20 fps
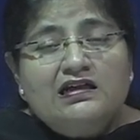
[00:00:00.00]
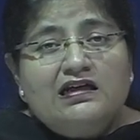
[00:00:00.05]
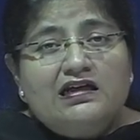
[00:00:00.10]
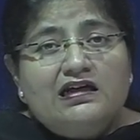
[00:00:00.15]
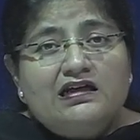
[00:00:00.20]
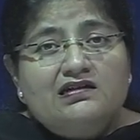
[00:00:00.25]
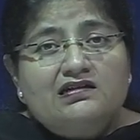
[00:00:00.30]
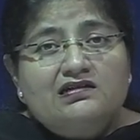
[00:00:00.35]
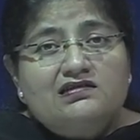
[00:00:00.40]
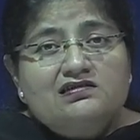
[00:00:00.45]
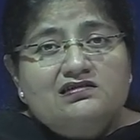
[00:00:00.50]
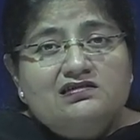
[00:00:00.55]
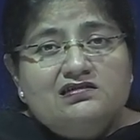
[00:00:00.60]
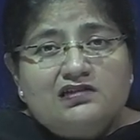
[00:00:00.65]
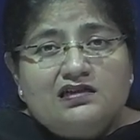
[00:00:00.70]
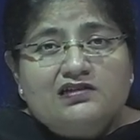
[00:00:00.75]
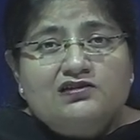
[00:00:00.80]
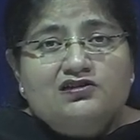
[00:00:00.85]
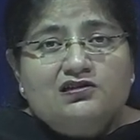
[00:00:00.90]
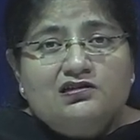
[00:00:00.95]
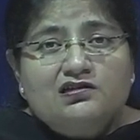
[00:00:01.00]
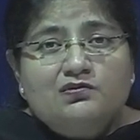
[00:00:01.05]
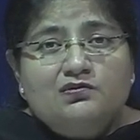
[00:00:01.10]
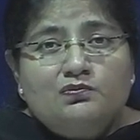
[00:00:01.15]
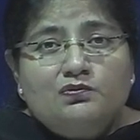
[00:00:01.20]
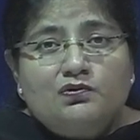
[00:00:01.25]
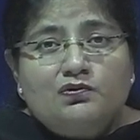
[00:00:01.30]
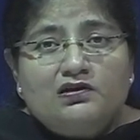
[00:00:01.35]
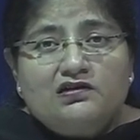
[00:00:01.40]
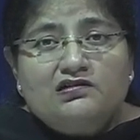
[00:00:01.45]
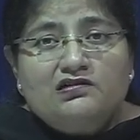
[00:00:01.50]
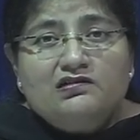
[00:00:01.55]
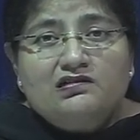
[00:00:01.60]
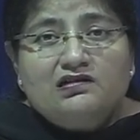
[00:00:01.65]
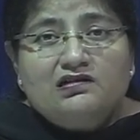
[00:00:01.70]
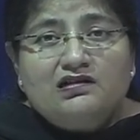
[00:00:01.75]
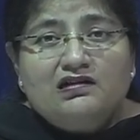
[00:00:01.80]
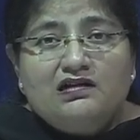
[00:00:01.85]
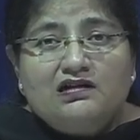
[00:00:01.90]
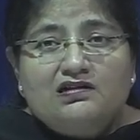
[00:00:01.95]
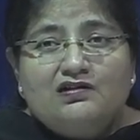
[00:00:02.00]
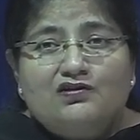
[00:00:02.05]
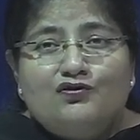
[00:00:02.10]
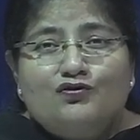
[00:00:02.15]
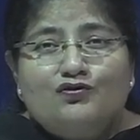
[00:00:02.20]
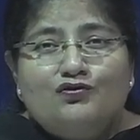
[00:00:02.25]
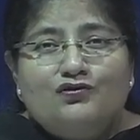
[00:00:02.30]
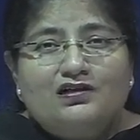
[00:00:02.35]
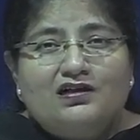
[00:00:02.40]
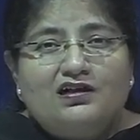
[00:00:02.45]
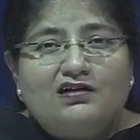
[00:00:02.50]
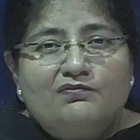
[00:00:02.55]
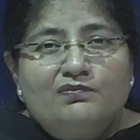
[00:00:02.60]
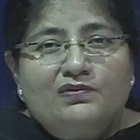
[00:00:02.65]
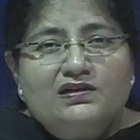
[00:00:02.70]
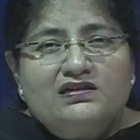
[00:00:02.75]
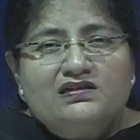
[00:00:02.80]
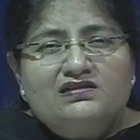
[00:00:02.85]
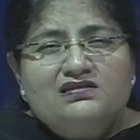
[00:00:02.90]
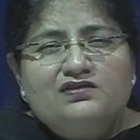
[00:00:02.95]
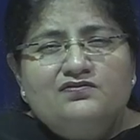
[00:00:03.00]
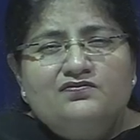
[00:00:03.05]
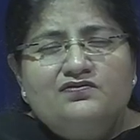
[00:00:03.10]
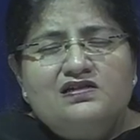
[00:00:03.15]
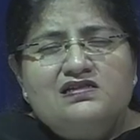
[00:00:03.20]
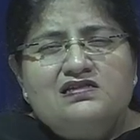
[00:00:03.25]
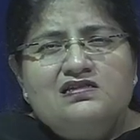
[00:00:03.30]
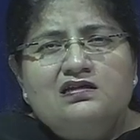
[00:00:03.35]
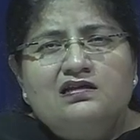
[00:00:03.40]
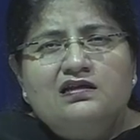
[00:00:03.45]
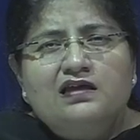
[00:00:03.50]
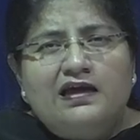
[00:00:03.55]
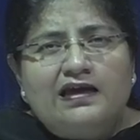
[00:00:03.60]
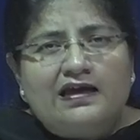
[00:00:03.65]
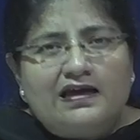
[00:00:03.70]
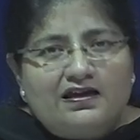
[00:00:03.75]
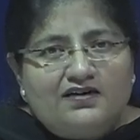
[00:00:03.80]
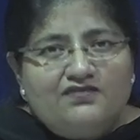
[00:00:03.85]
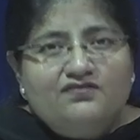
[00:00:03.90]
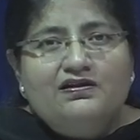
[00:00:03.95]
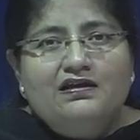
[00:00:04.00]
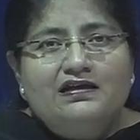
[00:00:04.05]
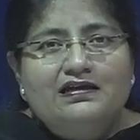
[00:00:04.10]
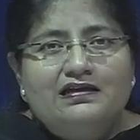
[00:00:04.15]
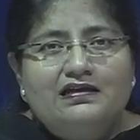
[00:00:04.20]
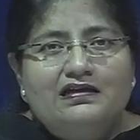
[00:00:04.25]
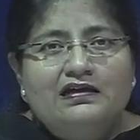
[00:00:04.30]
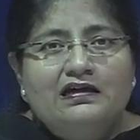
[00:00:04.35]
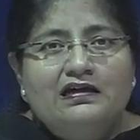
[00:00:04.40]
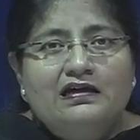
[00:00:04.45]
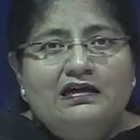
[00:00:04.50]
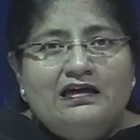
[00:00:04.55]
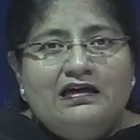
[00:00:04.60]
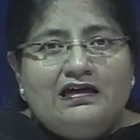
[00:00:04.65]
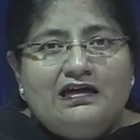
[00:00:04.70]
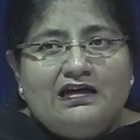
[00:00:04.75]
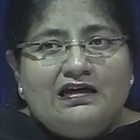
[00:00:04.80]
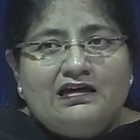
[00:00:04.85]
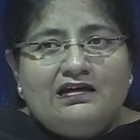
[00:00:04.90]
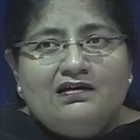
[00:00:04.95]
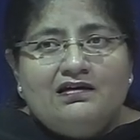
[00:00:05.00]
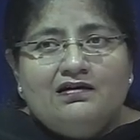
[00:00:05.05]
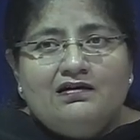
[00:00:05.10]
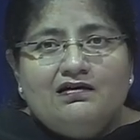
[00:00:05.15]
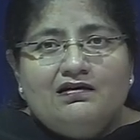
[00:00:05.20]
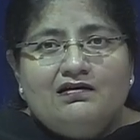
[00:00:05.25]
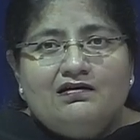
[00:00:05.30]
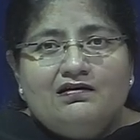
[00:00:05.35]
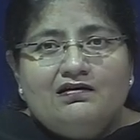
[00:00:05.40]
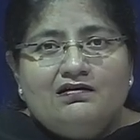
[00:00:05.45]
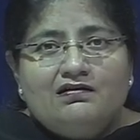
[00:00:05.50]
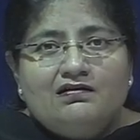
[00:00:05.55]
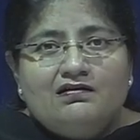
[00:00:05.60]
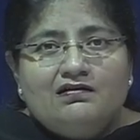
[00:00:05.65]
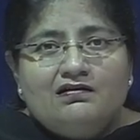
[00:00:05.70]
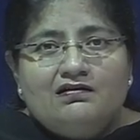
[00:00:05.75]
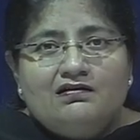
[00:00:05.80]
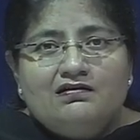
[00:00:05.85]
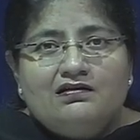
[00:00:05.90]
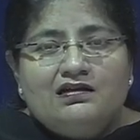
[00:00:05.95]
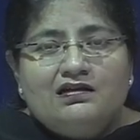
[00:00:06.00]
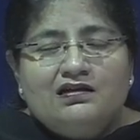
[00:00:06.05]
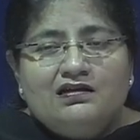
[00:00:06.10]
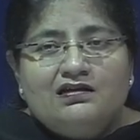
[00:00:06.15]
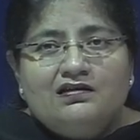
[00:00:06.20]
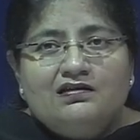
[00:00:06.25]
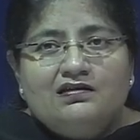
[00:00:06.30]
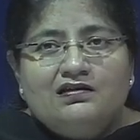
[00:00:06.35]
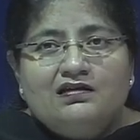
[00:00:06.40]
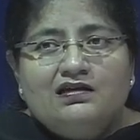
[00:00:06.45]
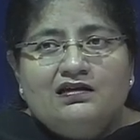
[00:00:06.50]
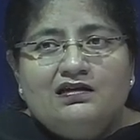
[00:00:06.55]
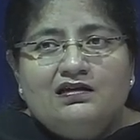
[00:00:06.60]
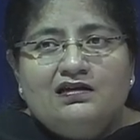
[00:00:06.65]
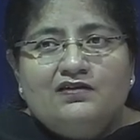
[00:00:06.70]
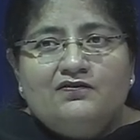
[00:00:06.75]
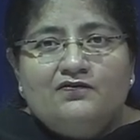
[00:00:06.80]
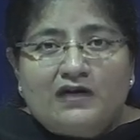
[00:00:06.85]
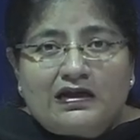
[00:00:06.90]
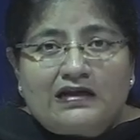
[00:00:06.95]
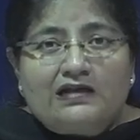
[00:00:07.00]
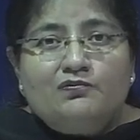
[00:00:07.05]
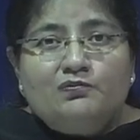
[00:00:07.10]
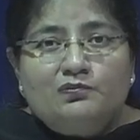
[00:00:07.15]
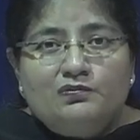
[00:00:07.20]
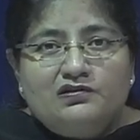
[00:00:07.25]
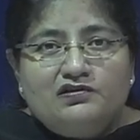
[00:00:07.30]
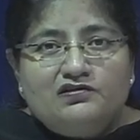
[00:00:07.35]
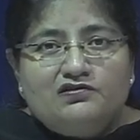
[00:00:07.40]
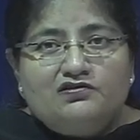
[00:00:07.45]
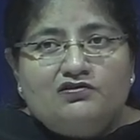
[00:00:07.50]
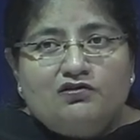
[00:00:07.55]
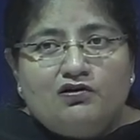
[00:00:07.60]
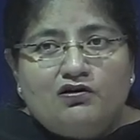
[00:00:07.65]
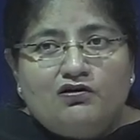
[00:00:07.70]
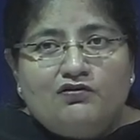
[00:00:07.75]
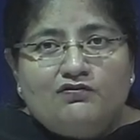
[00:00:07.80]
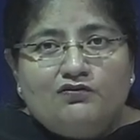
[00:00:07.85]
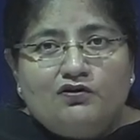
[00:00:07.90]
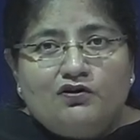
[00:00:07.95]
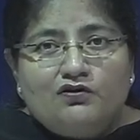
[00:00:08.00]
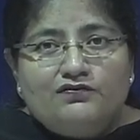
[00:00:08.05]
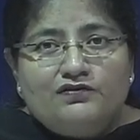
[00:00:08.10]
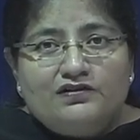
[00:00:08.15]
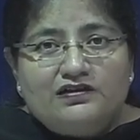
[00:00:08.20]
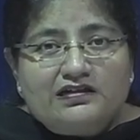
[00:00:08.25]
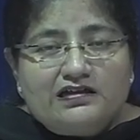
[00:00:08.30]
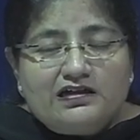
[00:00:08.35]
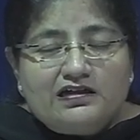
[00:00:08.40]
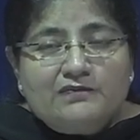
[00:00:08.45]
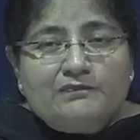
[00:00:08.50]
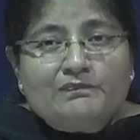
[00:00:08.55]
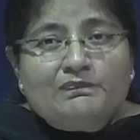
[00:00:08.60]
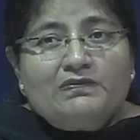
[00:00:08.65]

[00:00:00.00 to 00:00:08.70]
It is such an important thing. The government is investing heavily in the development of India.